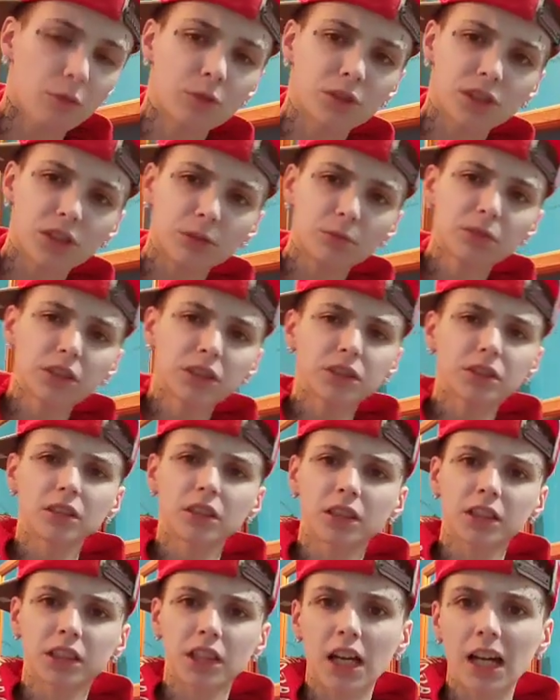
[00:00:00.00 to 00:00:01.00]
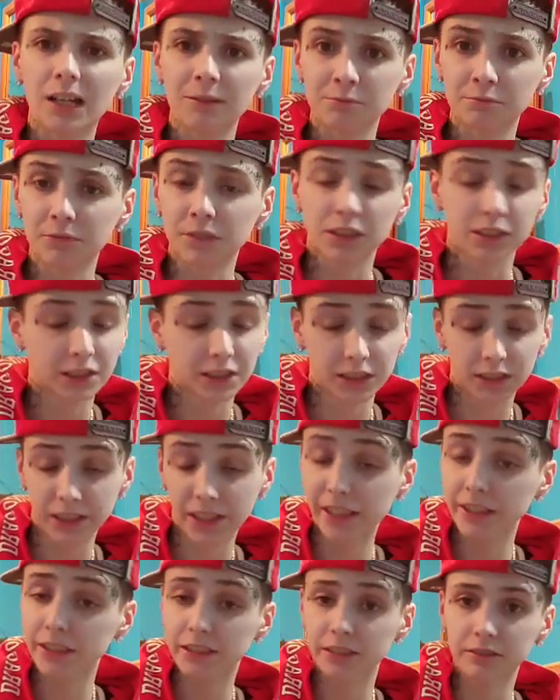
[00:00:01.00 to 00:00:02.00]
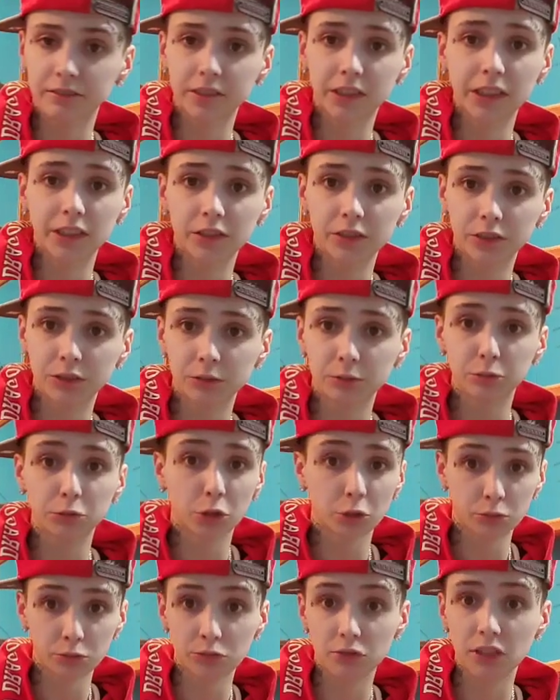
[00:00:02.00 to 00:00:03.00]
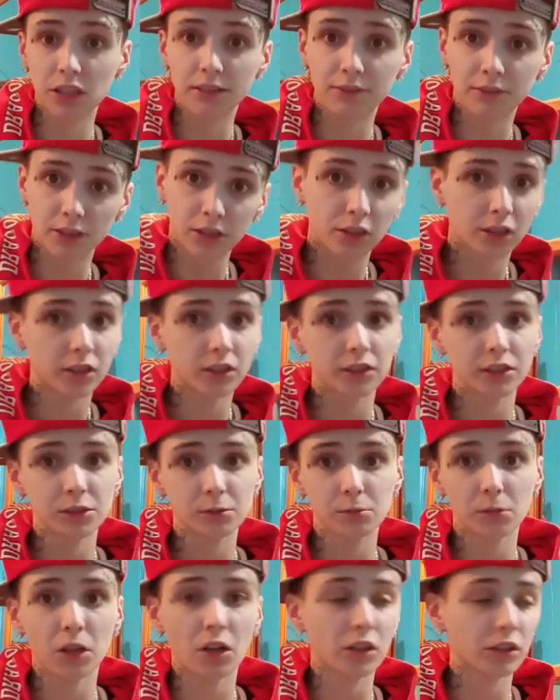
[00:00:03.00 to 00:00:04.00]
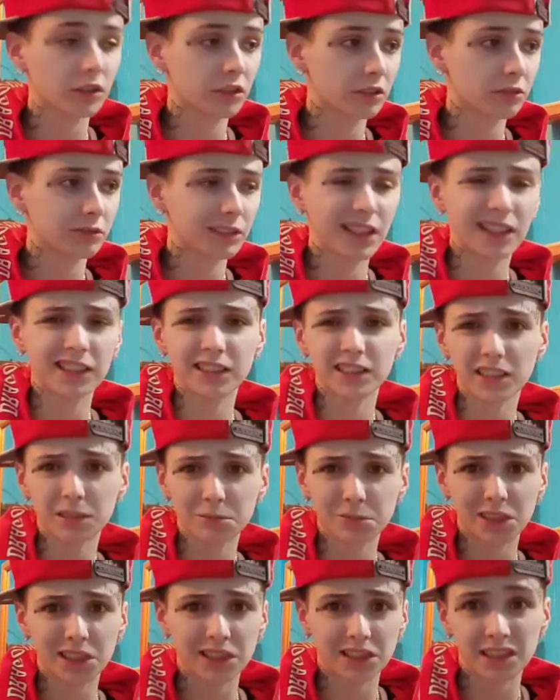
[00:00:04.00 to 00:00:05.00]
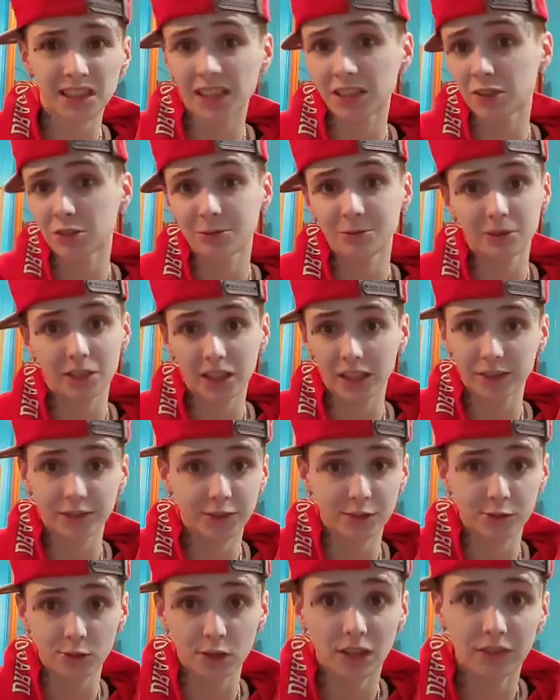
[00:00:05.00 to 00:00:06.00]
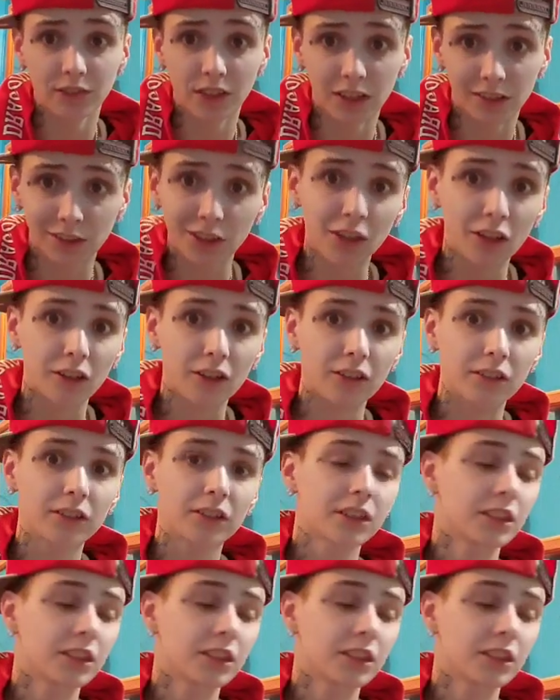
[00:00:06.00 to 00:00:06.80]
When someone, a cop, a detective tells you don't drive a car, it's marked, nine times out of ten, you're not going to drive that car.